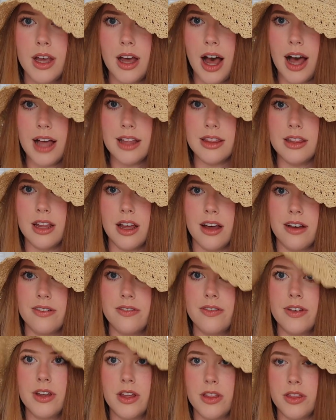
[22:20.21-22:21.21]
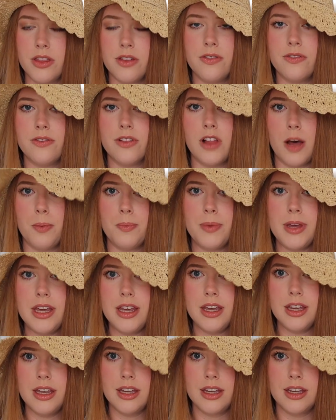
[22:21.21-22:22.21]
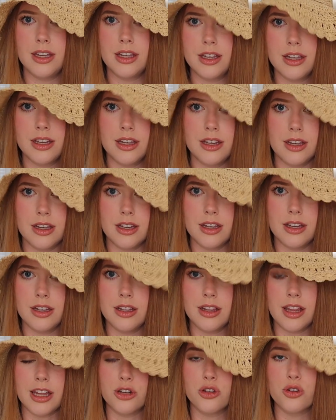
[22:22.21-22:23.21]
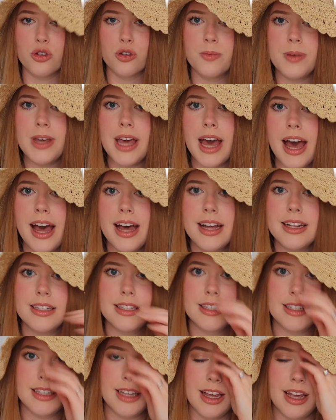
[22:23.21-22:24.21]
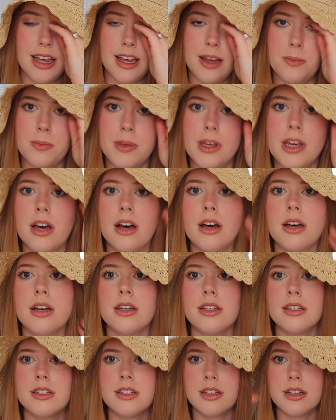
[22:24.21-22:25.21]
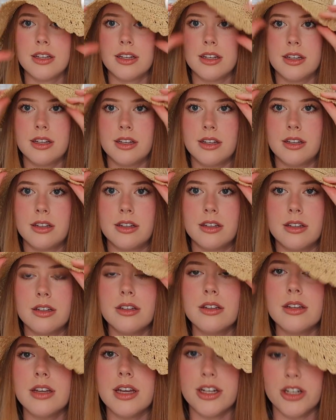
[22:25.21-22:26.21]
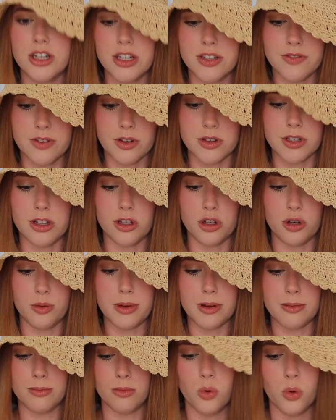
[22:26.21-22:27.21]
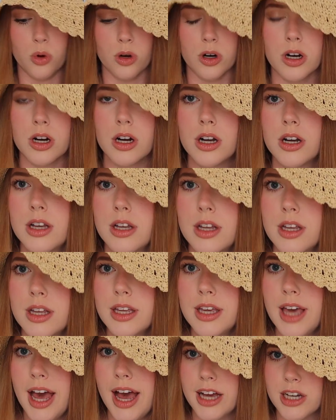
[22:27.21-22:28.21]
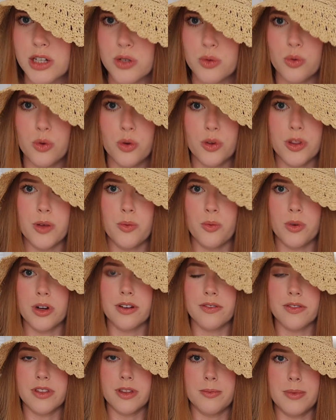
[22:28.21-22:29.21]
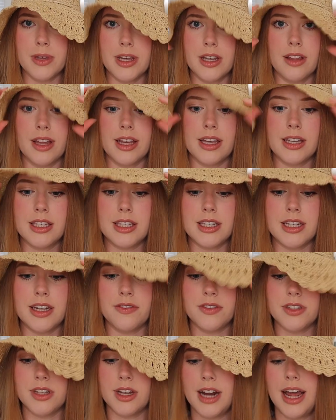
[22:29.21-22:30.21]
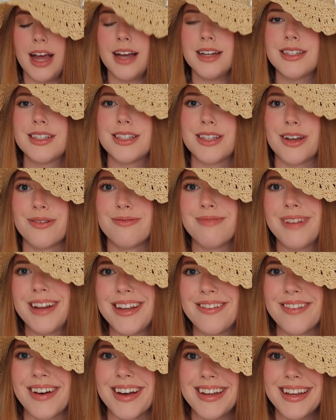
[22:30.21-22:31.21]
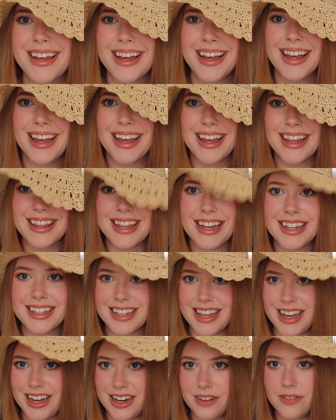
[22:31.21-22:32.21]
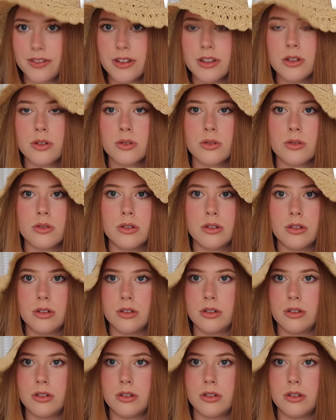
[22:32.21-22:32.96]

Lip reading: I love the floppy, like droopy hats, because it just feels a little bit more casual than one of the big like stiff sun hats. So anyway, that's kind of a little